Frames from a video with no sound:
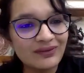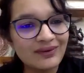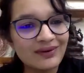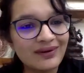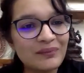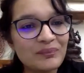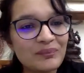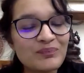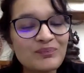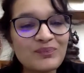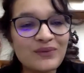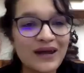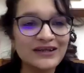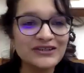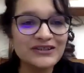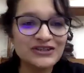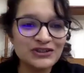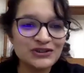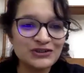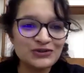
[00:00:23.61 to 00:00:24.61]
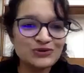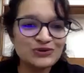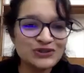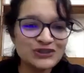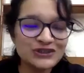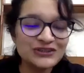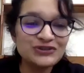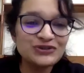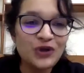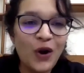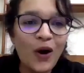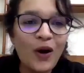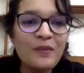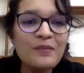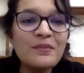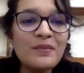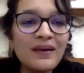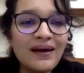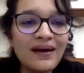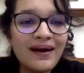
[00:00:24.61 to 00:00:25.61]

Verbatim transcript: a plush, cushy job